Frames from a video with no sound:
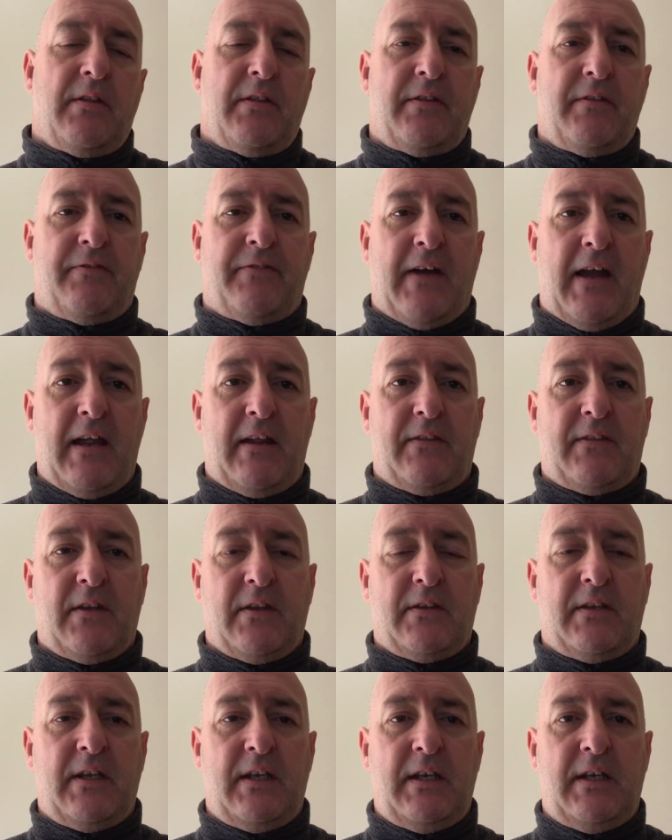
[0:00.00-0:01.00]
the fact
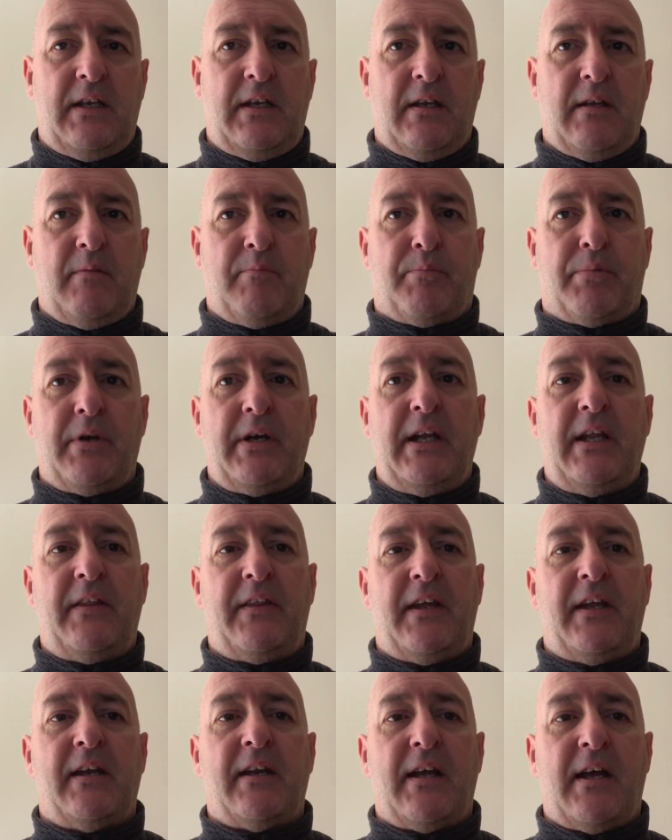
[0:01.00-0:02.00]
that the
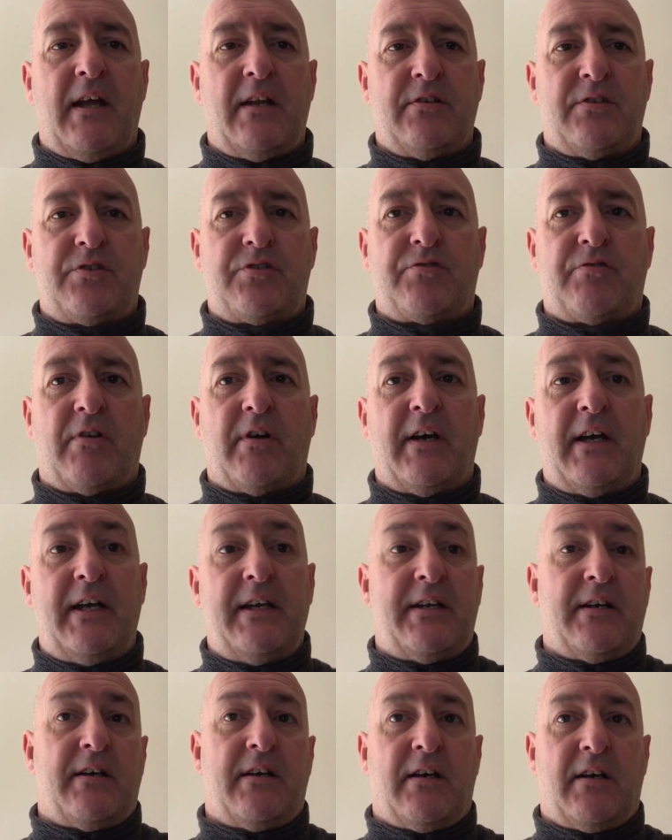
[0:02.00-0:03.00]
breathing and stride